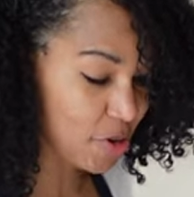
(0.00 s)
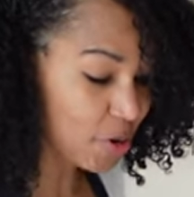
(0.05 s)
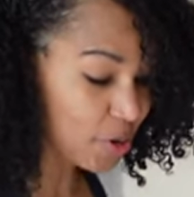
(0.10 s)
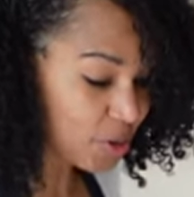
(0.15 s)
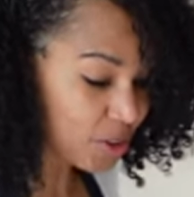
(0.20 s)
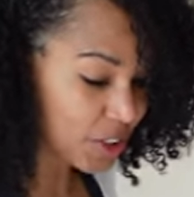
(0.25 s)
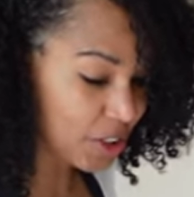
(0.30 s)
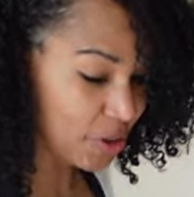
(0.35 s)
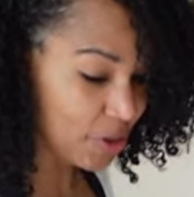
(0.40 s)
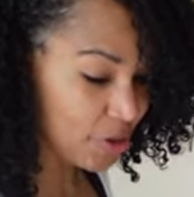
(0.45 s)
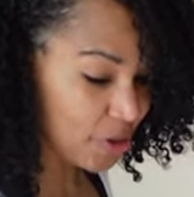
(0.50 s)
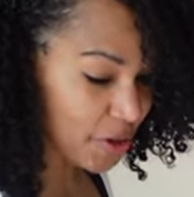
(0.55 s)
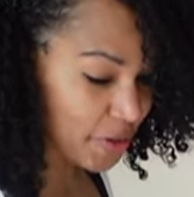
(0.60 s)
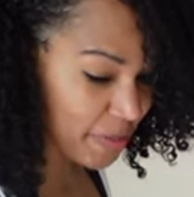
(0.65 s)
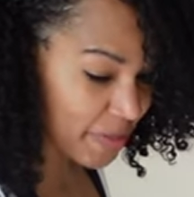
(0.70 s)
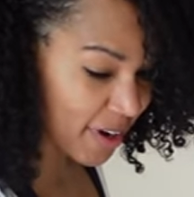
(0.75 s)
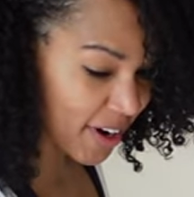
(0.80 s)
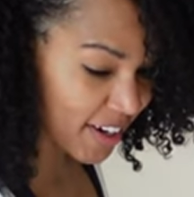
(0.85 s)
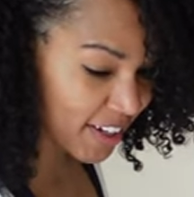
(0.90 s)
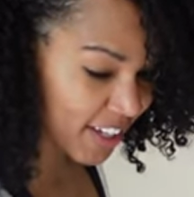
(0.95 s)
Holding Court
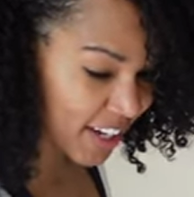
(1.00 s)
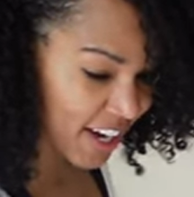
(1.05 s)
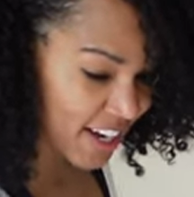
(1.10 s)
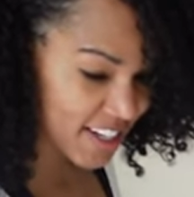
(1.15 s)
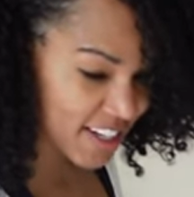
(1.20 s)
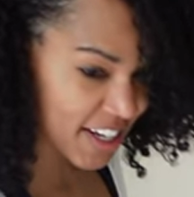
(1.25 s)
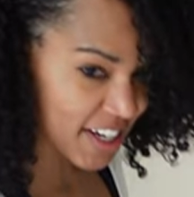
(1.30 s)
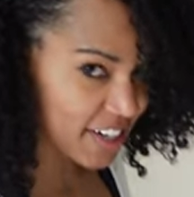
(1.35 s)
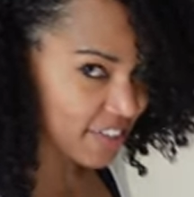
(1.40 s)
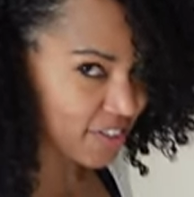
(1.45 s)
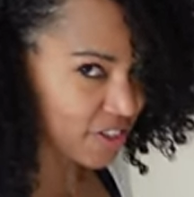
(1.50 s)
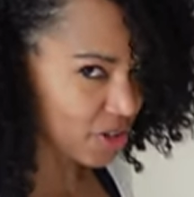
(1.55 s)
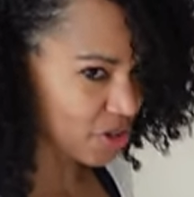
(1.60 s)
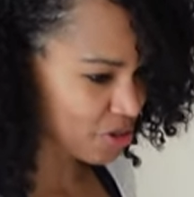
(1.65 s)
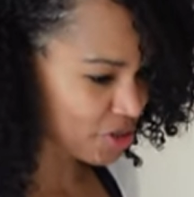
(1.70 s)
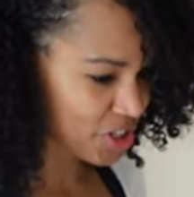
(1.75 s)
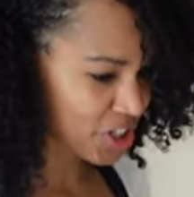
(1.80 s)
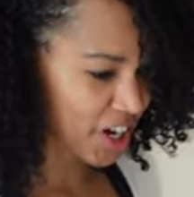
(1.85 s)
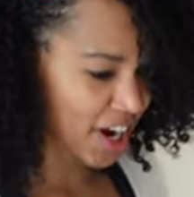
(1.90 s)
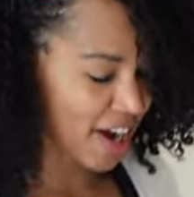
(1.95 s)
podcast. I didn't even know
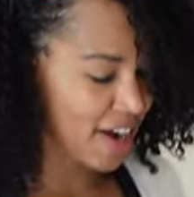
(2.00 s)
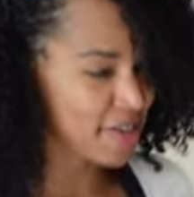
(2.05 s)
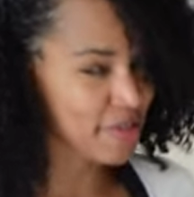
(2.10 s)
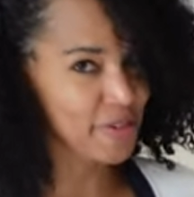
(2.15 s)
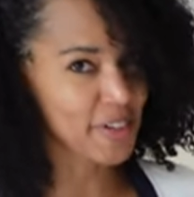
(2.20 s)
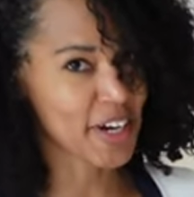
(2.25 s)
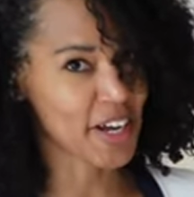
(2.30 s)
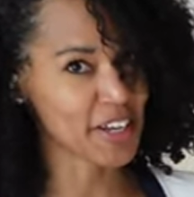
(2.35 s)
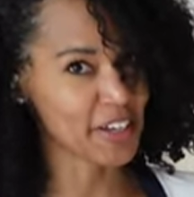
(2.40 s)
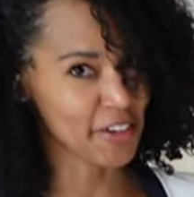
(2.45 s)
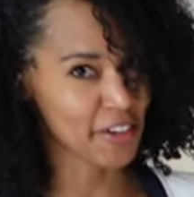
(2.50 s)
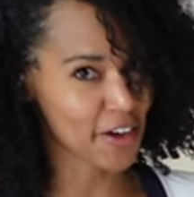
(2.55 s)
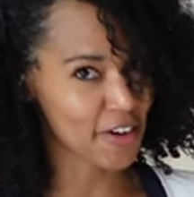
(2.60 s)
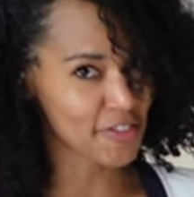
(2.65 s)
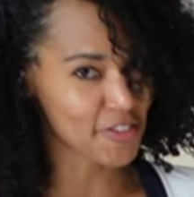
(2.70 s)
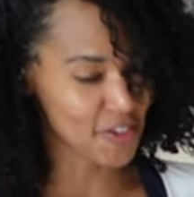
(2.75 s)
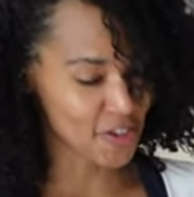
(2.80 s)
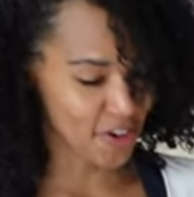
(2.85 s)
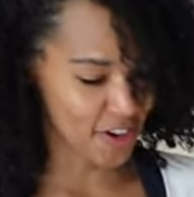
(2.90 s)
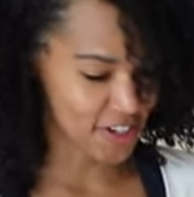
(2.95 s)
she had one. I
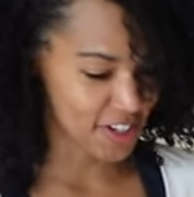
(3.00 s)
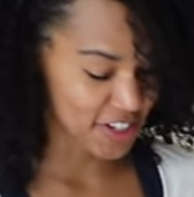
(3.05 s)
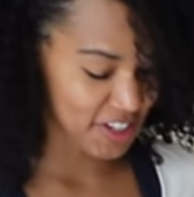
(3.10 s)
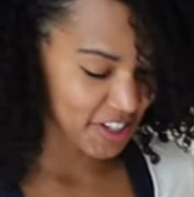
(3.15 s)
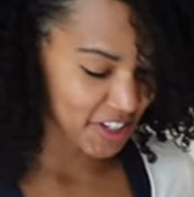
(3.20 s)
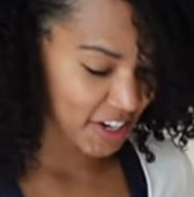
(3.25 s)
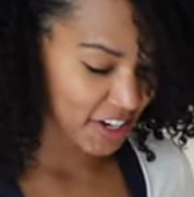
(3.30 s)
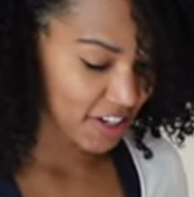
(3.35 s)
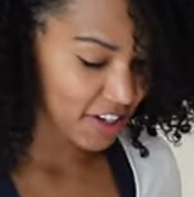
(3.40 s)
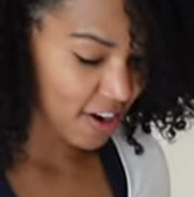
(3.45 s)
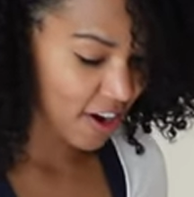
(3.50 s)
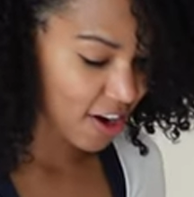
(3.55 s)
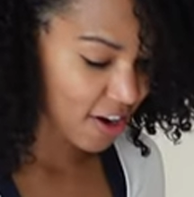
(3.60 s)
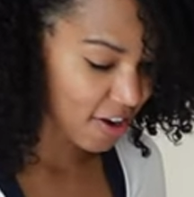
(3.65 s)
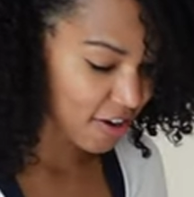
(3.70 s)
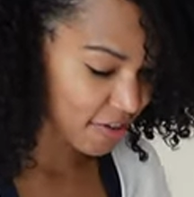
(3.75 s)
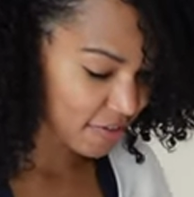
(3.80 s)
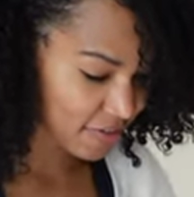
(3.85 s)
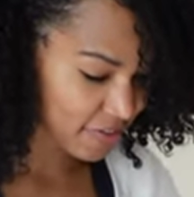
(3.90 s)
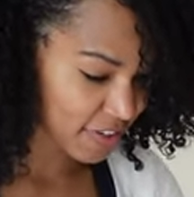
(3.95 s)
loved her on State
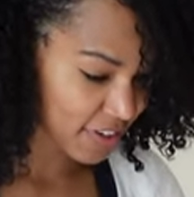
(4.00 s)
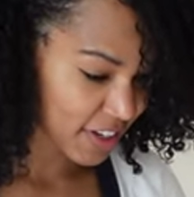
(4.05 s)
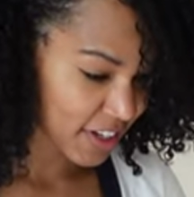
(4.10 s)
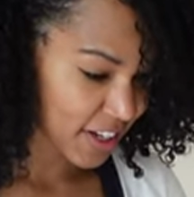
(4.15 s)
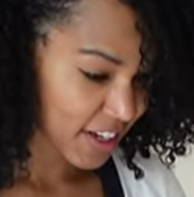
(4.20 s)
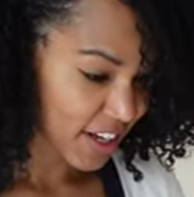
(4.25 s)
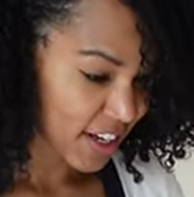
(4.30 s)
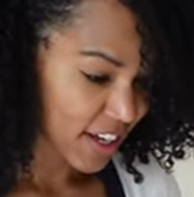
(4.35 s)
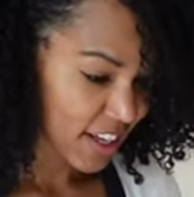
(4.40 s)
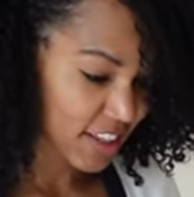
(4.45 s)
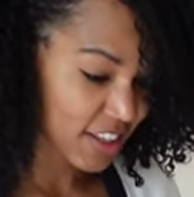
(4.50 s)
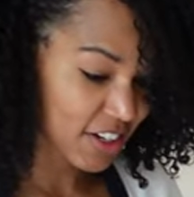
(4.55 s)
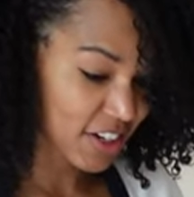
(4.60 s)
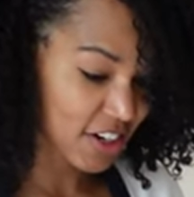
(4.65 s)
of the